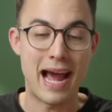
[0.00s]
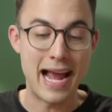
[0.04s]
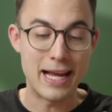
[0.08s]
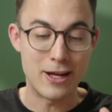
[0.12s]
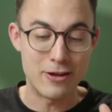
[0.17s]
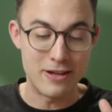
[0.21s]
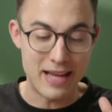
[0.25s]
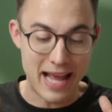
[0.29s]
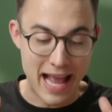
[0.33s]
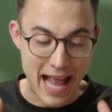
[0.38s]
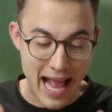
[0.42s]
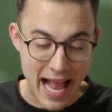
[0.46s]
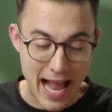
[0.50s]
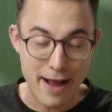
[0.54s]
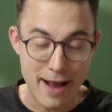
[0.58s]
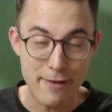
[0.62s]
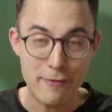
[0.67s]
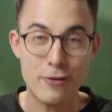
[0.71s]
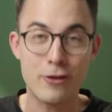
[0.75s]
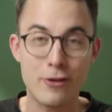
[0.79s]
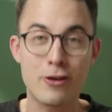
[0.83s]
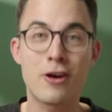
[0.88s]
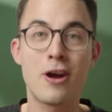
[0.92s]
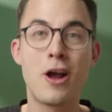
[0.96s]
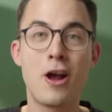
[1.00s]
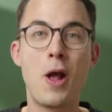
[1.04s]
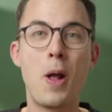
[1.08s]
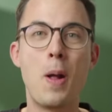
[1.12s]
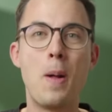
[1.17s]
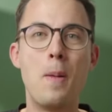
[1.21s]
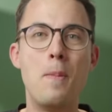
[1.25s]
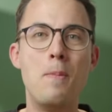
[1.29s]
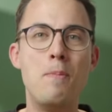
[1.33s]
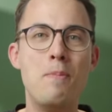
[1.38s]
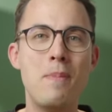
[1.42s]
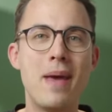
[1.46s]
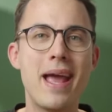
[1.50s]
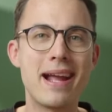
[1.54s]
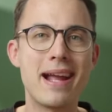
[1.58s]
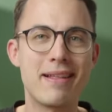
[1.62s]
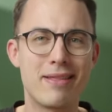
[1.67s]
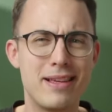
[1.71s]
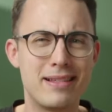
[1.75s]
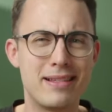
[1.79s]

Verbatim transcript: I could ever make